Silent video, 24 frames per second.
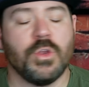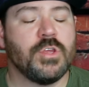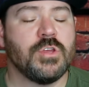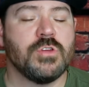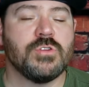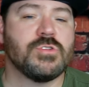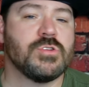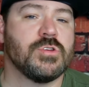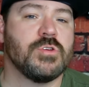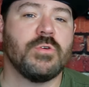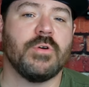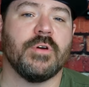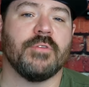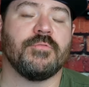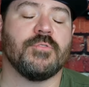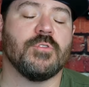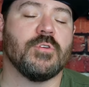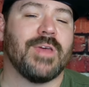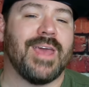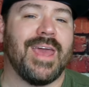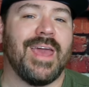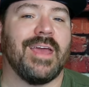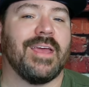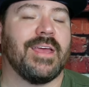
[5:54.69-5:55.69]
do you do if you
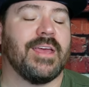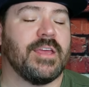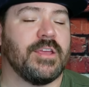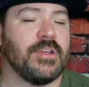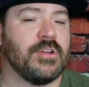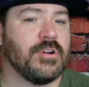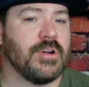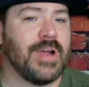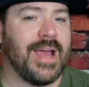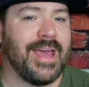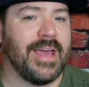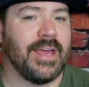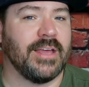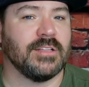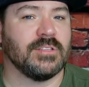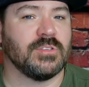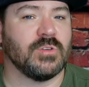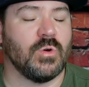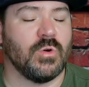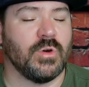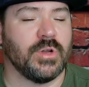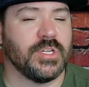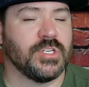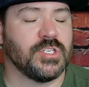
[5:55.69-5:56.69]
can't get your hands
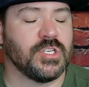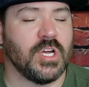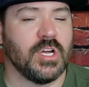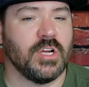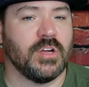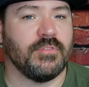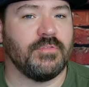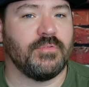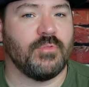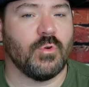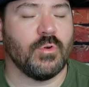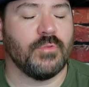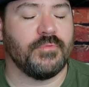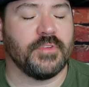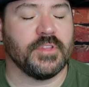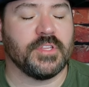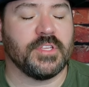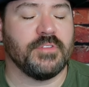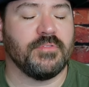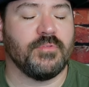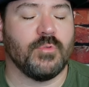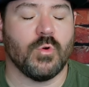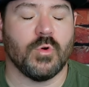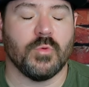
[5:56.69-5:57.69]
on a jug of four
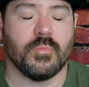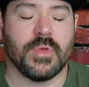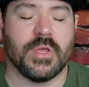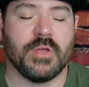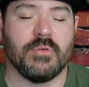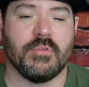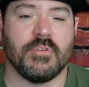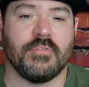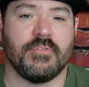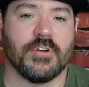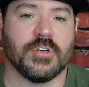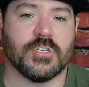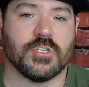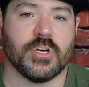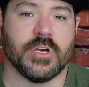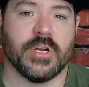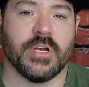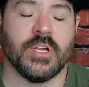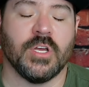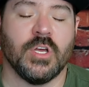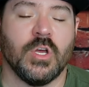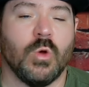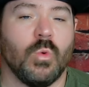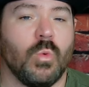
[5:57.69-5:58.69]
fifty-four B
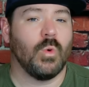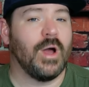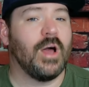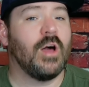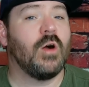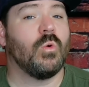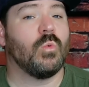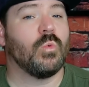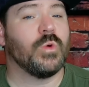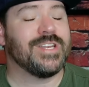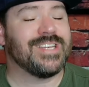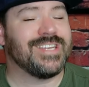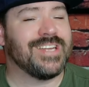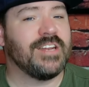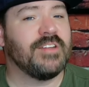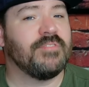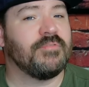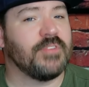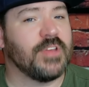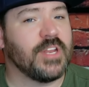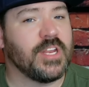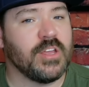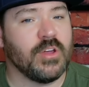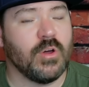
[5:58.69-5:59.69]
refrigerant? Well, we did a
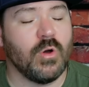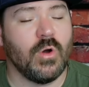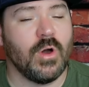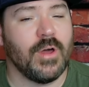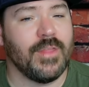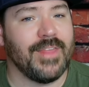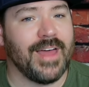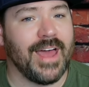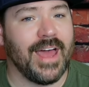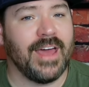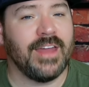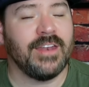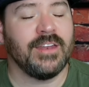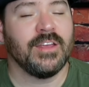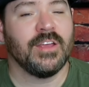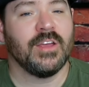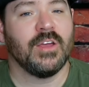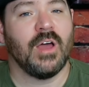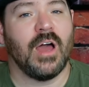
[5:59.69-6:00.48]
video on that.